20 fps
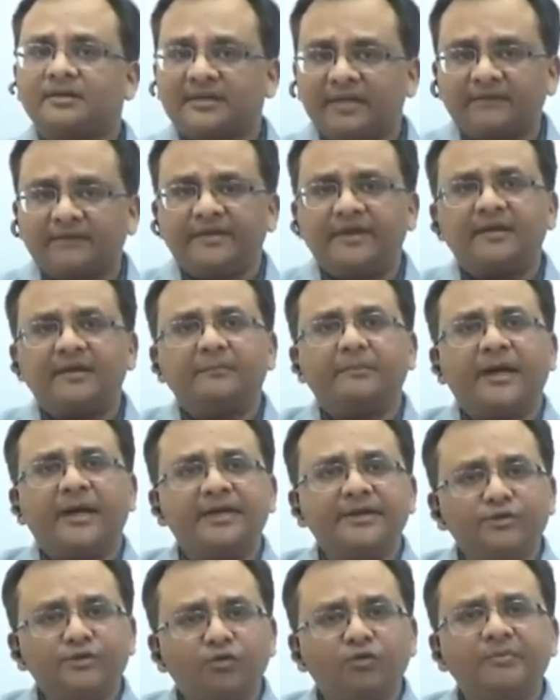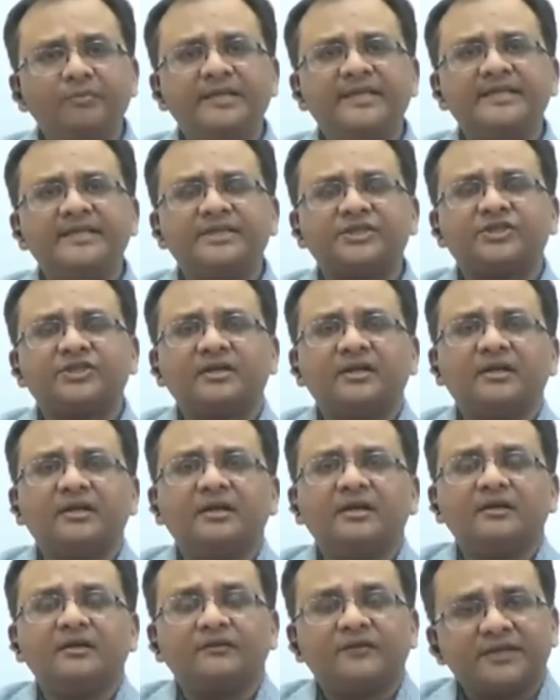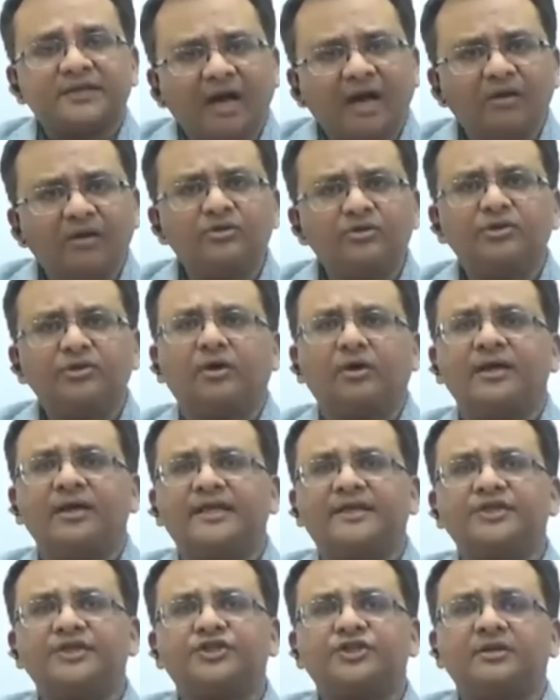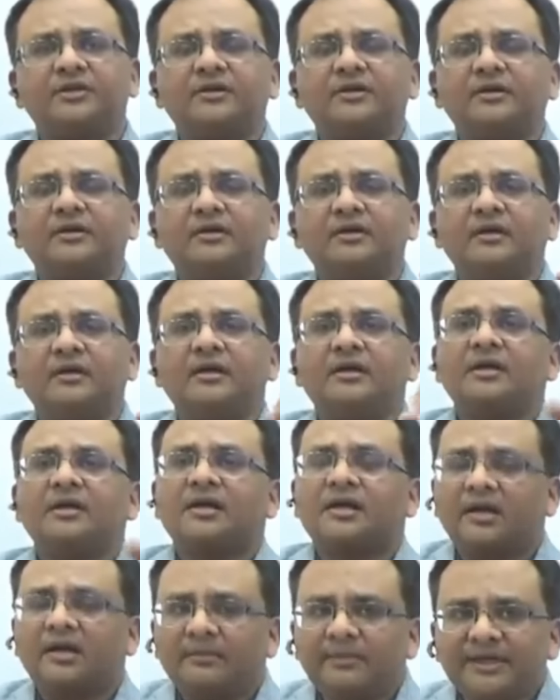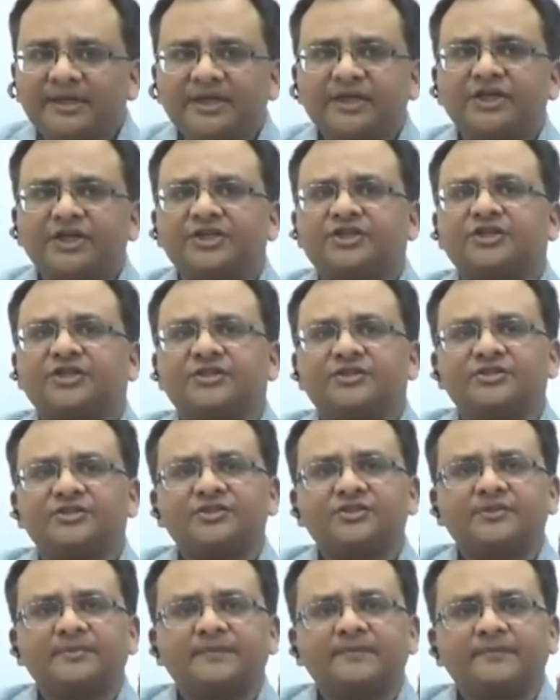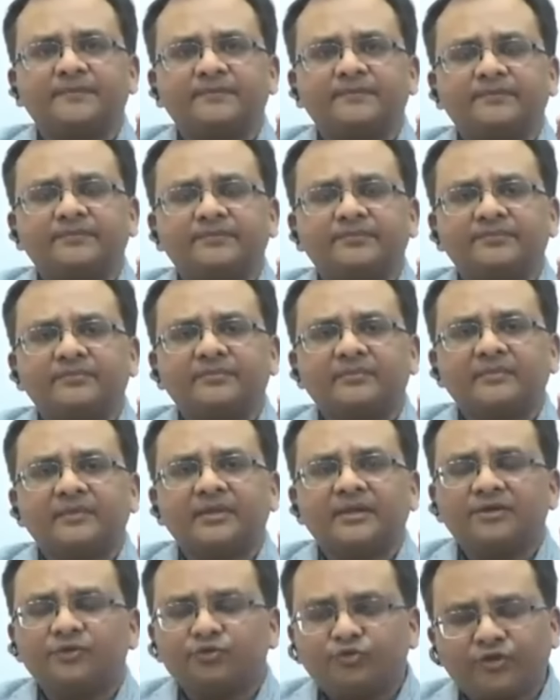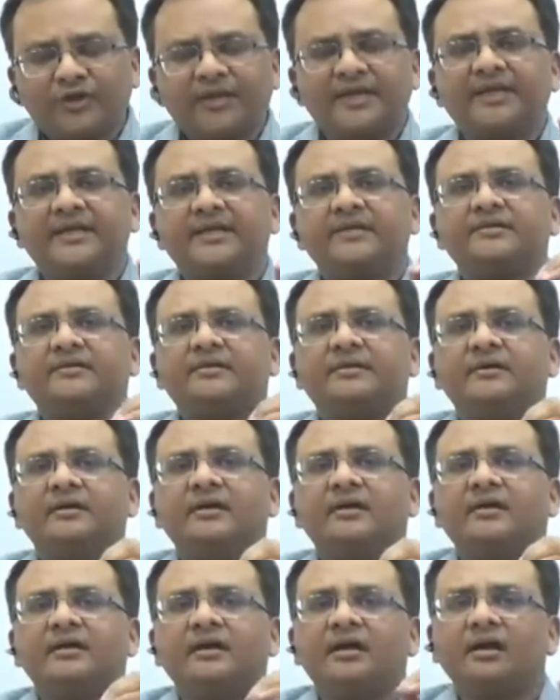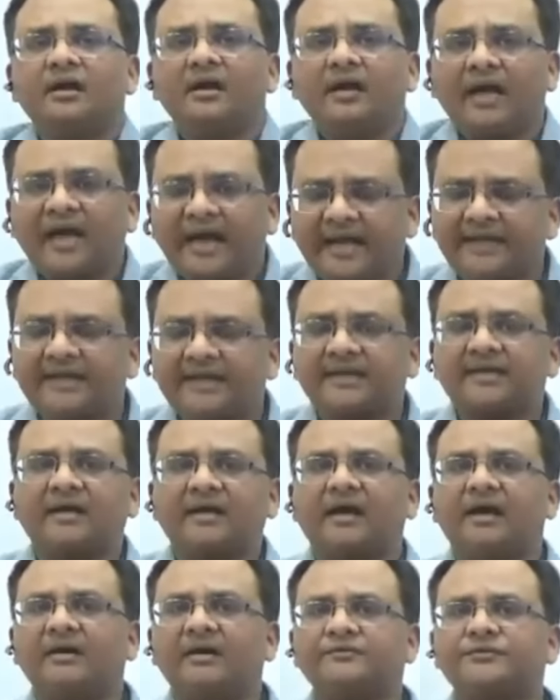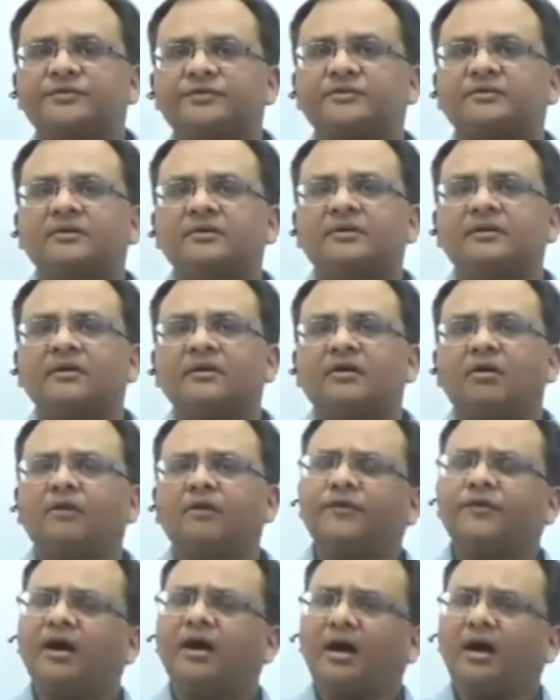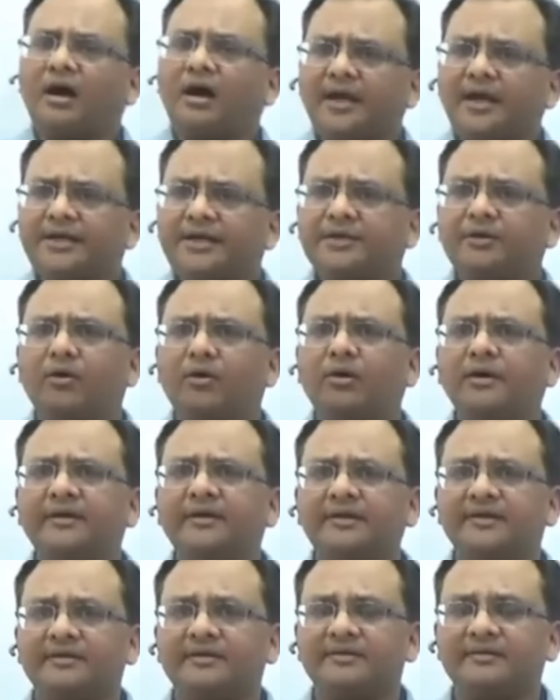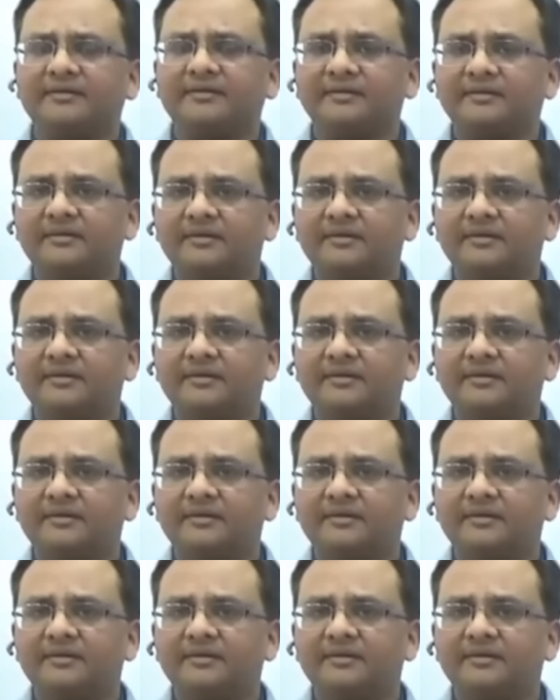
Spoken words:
They were by no means without knowledge, communications, trade, handicrafts of a high order.